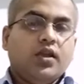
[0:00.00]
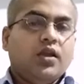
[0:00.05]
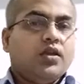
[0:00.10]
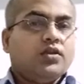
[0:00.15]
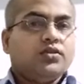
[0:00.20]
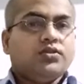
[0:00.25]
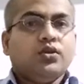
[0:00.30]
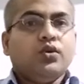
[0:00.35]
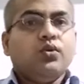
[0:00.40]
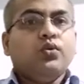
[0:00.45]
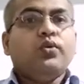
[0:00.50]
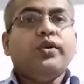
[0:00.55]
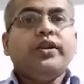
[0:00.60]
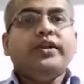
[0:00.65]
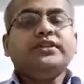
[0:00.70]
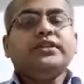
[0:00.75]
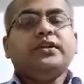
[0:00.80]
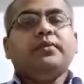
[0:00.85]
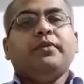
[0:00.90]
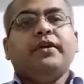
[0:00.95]
So wood
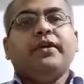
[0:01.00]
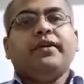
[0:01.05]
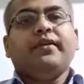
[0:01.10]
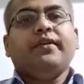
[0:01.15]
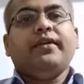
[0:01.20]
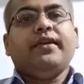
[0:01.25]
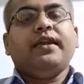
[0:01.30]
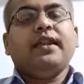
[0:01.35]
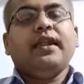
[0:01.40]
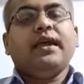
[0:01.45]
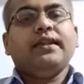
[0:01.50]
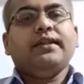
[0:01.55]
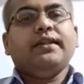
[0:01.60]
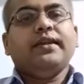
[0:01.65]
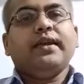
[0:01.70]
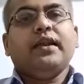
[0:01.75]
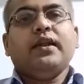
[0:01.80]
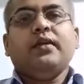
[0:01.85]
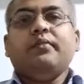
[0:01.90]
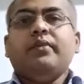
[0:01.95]
is a material, and
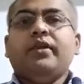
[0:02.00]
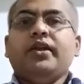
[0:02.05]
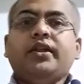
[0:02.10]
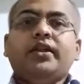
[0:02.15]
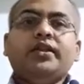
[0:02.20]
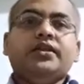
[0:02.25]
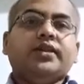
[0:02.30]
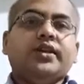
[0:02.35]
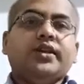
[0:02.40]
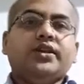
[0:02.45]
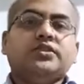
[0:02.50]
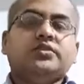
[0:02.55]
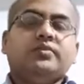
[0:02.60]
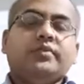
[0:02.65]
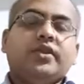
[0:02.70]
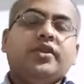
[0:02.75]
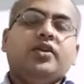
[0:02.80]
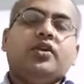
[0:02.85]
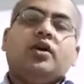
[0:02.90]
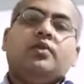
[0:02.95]
there are many things,
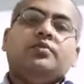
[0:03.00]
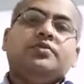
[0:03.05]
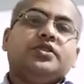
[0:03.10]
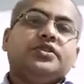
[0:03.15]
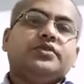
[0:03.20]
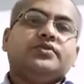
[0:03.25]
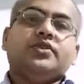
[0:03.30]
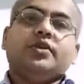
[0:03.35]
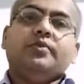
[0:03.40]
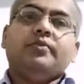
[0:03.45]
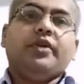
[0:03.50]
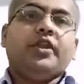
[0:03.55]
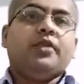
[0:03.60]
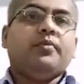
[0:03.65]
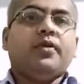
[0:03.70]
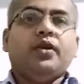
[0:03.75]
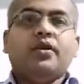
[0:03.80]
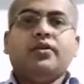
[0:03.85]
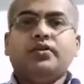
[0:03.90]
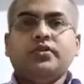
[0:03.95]
many objects that are made
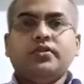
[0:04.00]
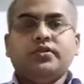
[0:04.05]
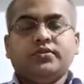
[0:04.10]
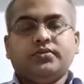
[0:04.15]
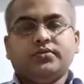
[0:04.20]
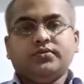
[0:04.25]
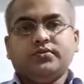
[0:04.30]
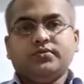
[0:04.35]
by wood.